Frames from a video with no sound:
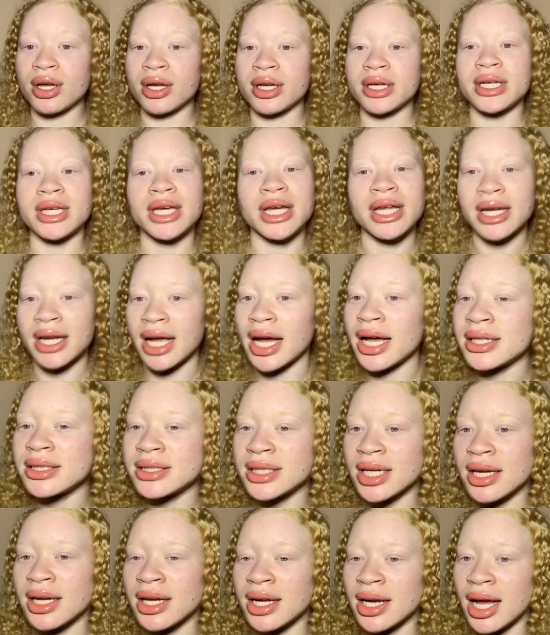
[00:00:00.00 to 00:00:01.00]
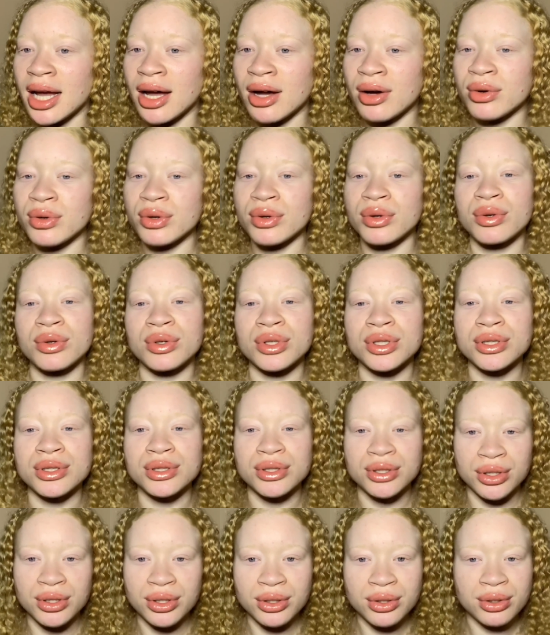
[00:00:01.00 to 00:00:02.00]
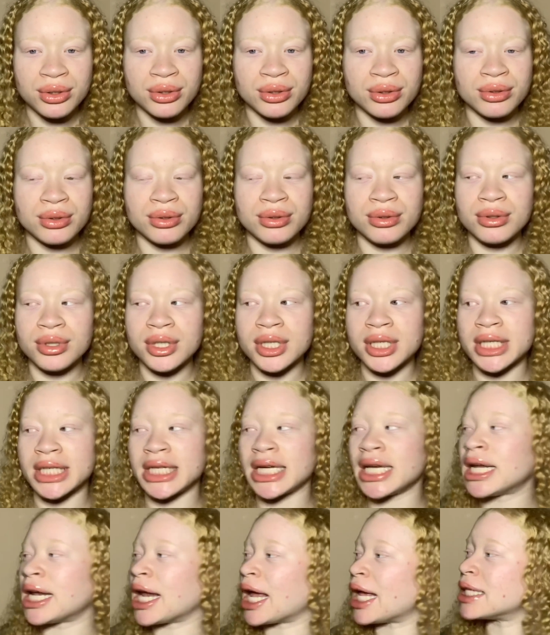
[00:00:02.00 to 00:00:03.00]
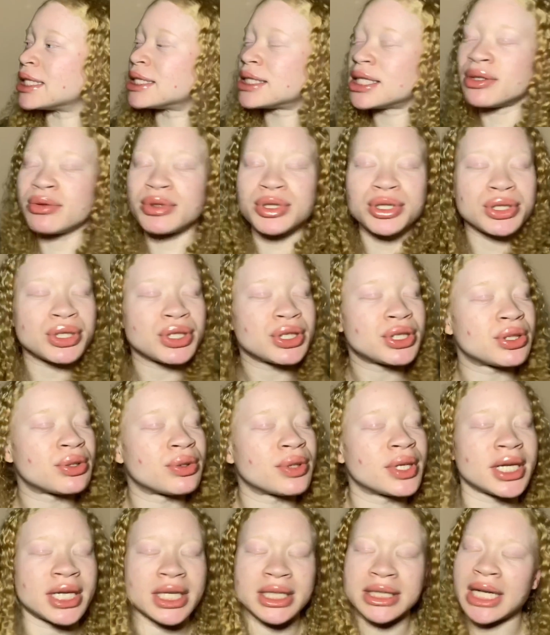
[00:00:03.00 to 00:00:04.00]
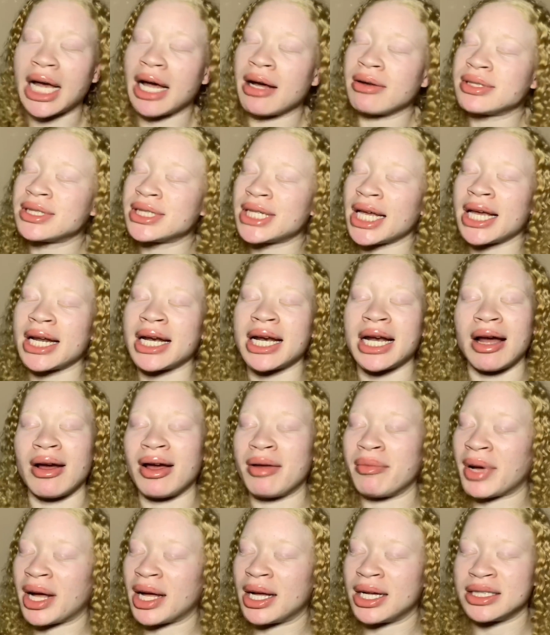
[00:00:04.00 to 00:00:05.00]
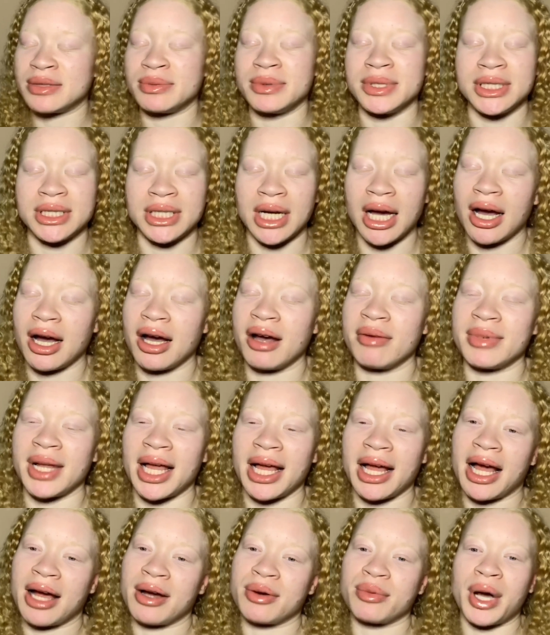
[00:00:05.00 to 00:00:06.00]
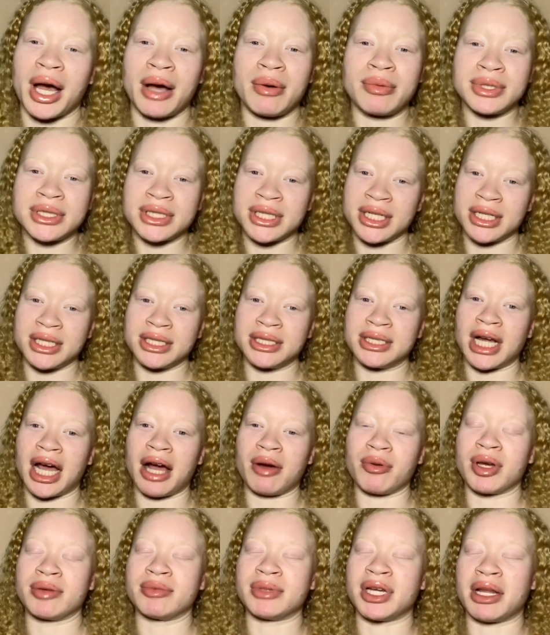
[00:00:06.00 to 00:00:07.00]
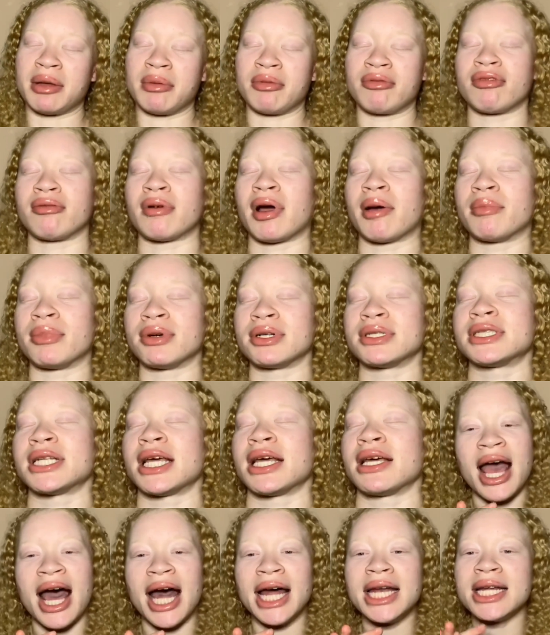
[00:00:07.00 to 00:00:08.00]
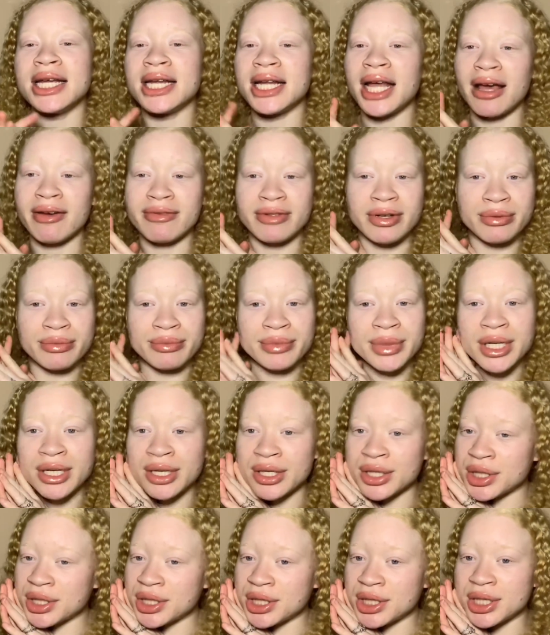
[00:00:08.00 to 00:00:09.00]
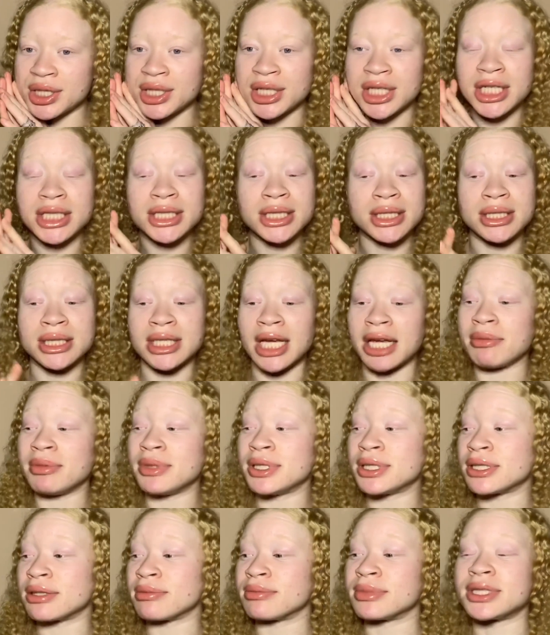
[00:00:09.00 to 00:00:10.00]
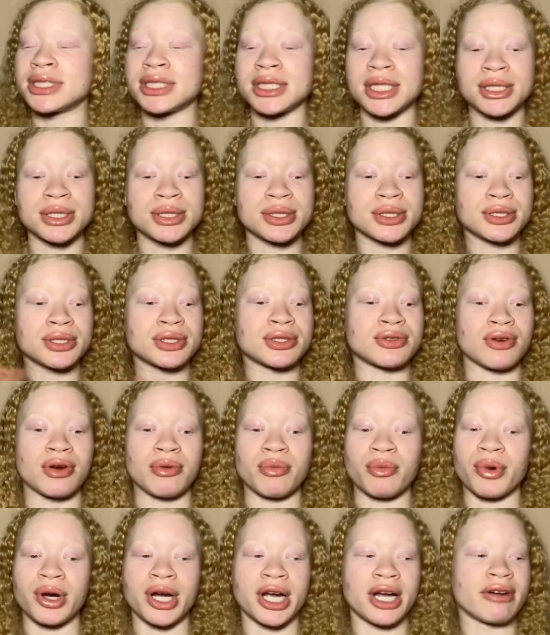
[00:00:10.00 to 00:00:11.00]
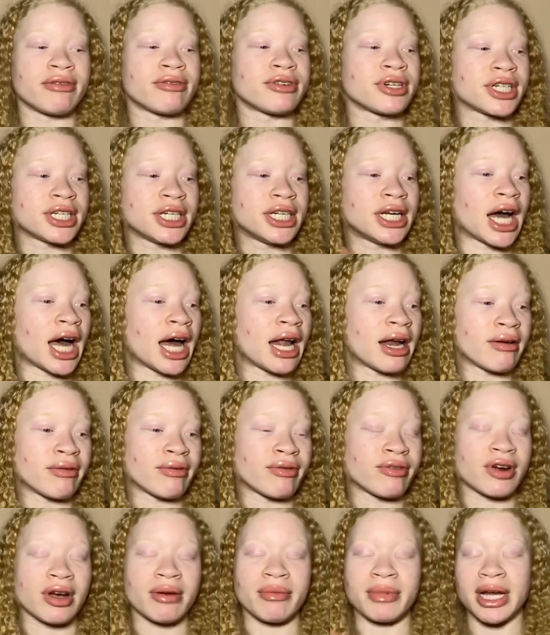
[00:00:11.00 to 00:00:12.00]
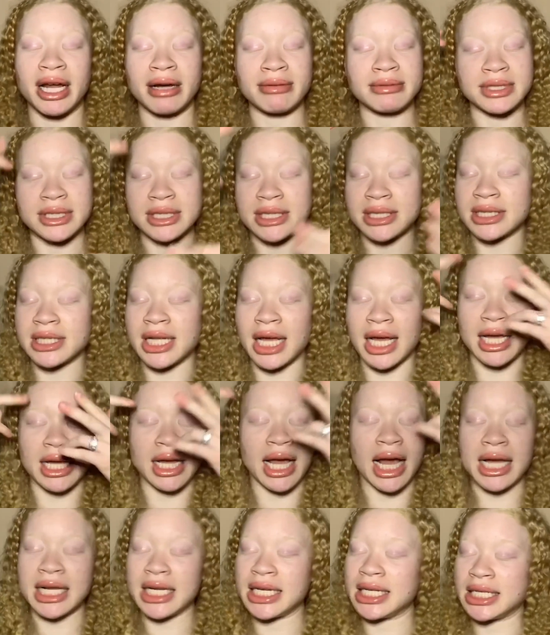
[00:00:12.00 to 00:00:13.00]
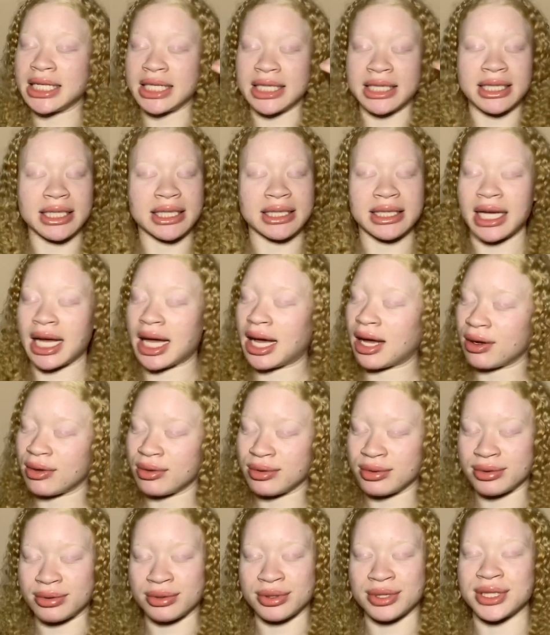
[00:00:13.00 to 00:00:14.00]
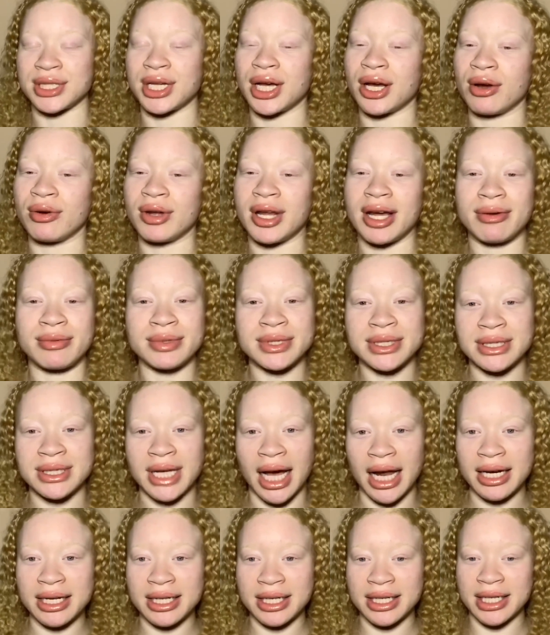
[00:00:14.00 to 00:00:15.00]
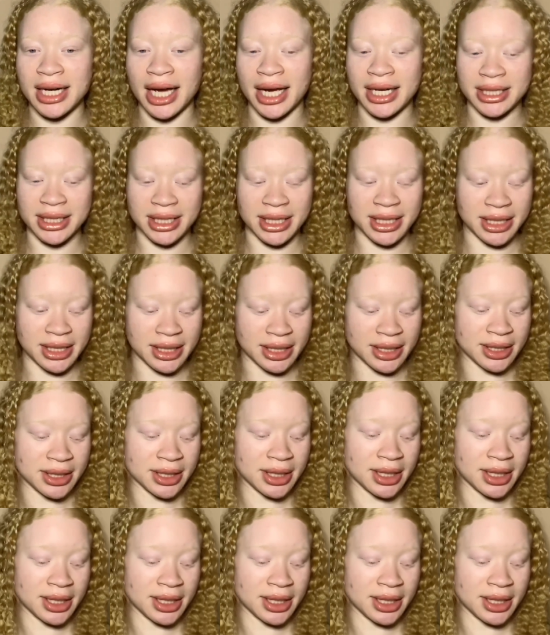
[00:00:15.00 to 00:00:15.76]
cannot take it out or you cannot see what you're doing, because I was taking it out at my husband's job. Like, I went to his job with him the day before my birthday. I didn't have a mirror. He just gave me some scissors from wherever he got them from, and I'm just like, I need to get this out. So that was not a good idea.